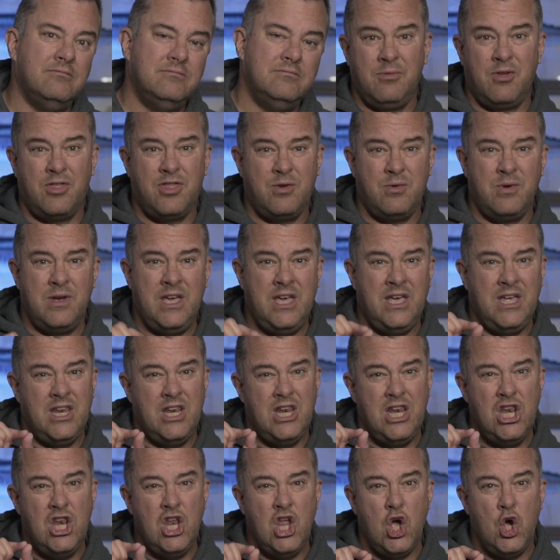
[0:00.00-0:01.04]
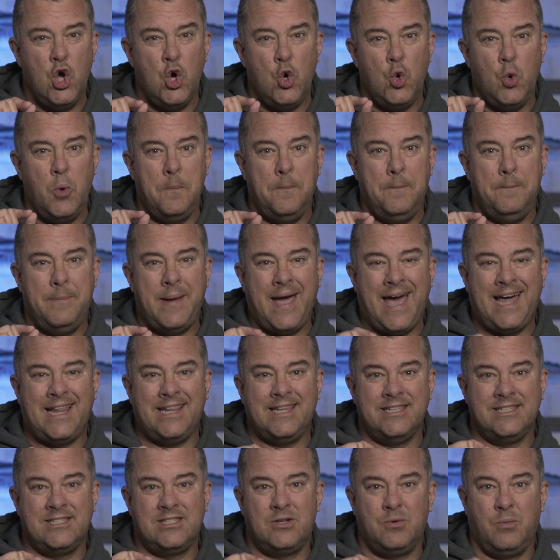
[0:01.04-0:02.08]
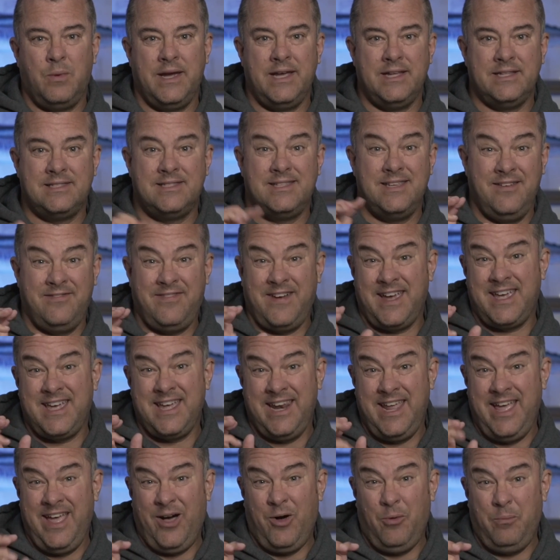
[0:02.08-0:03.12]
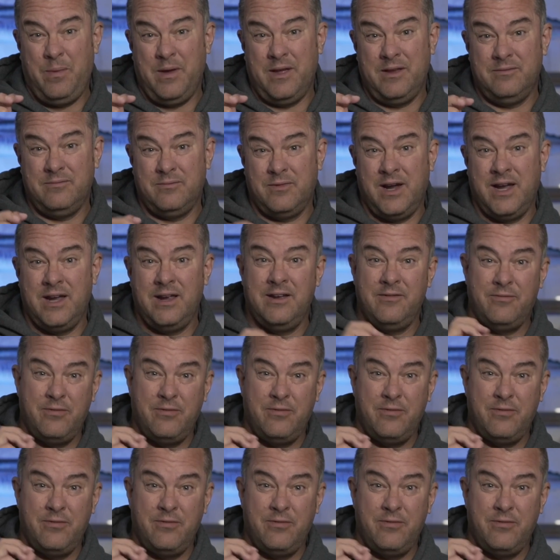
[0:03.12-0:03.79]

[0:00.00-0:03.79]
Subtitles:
Number three, no ballast weights, if I can help it, right?